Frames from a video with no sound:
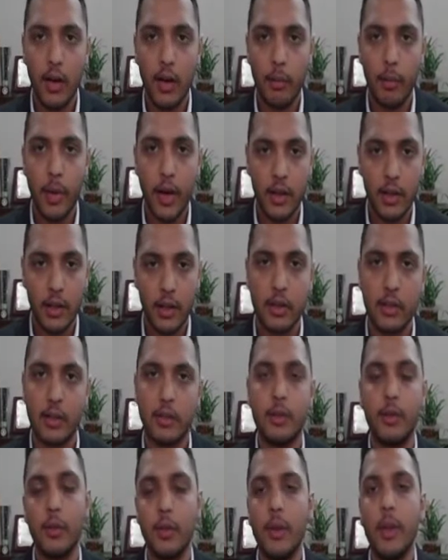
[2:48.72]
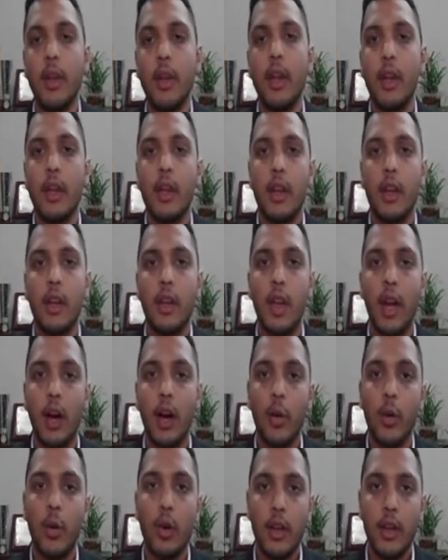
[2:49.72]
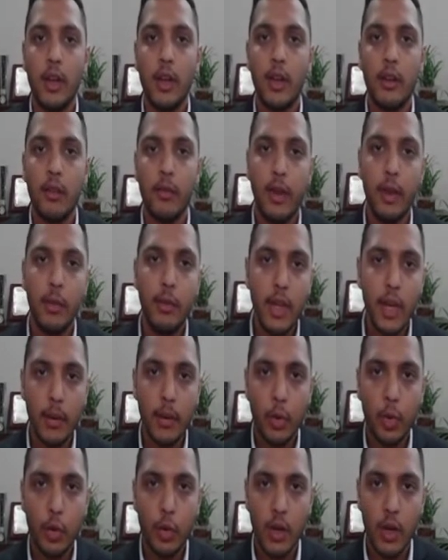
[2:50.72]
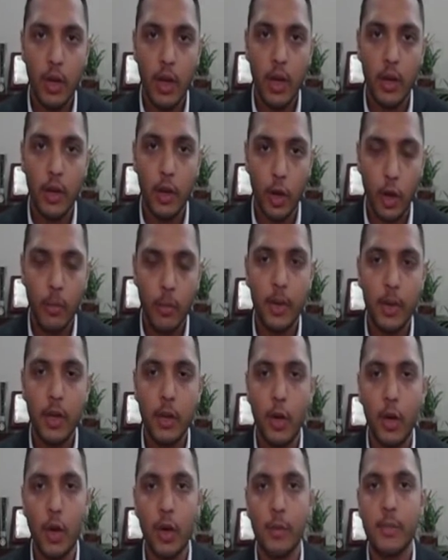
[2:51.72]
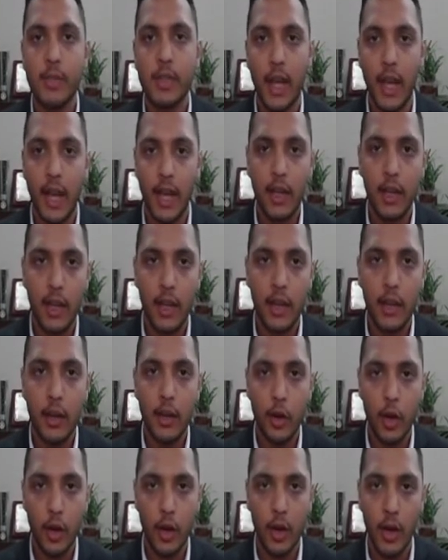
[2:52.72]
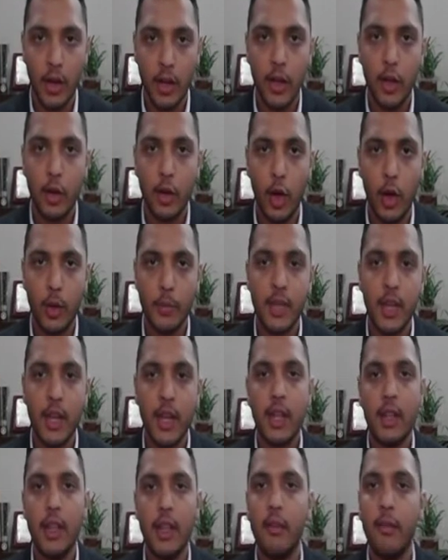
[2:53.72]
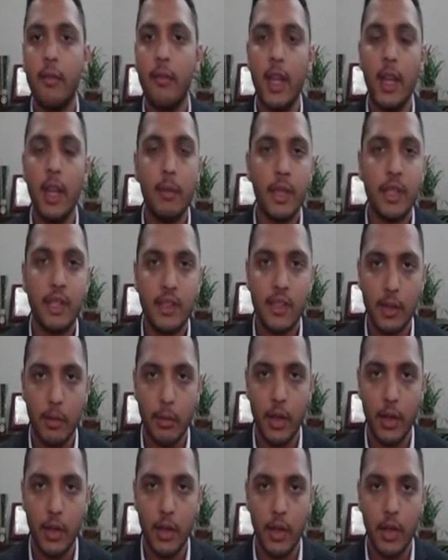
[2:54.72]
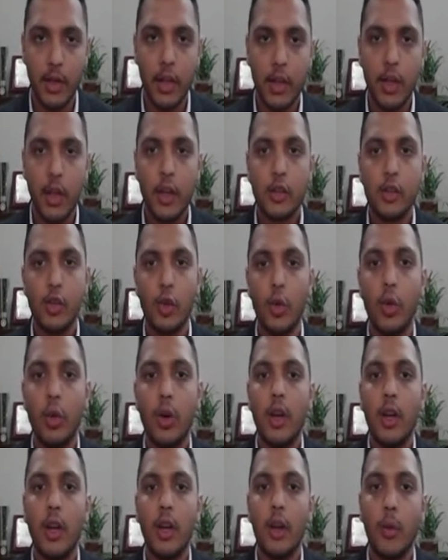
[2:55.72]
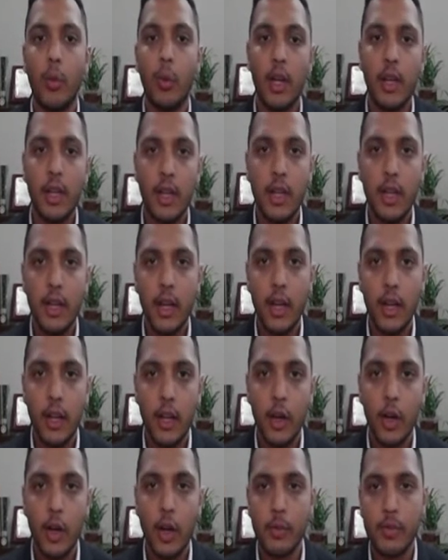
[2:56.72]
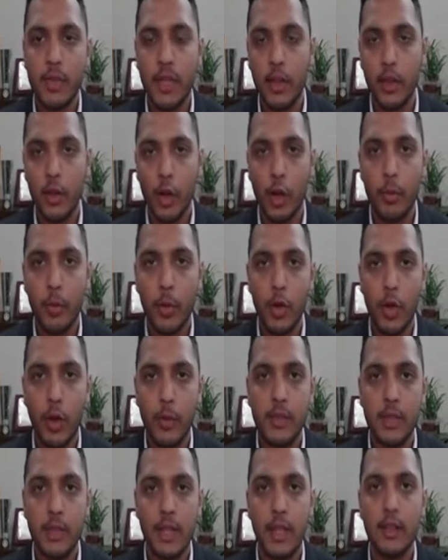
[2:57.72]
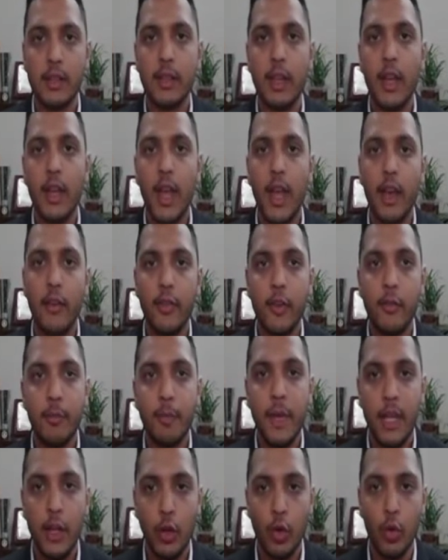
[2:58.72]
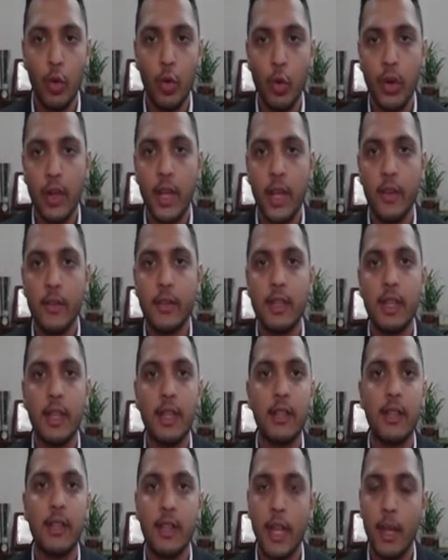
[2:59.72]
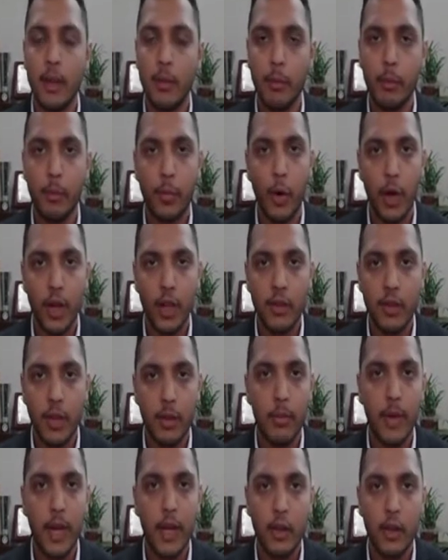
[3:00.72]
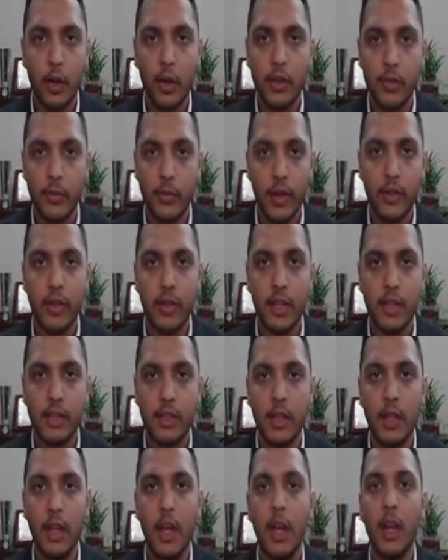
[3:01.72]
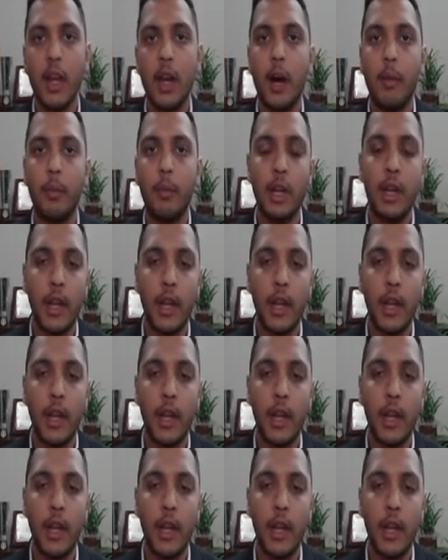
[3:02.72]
particles. Now, when we come to European norms and Indian norms, they're very much similar. So what Indian norms and European norms says, FFP2 gives same 0.3 microns filtration up till